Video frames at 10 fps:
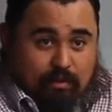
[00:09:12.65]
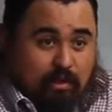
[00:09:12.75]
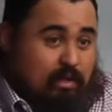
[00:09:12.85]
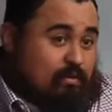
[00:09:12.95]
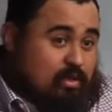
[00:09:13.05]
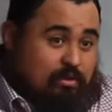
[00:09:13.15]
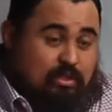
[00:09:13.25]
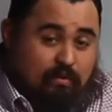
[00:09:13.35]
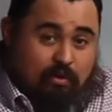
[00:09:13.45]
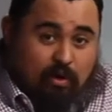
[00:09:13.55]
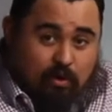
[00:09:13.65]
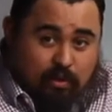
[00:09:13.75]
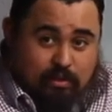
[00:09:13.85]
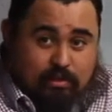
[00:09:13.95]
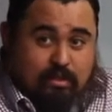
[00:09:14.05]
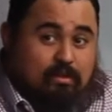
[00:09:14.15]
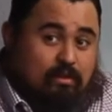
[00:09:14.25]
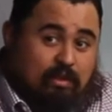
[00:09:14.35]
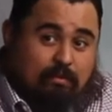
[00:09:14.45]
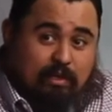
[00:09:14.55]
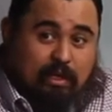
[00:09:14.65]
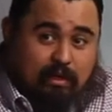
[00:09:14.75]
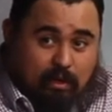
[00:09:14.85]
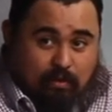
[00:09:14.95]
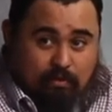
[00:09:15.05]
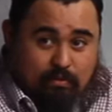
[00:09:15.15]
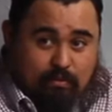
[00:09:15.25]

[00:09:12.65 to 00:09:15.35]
I'll give you some silver coins, you give me that goat.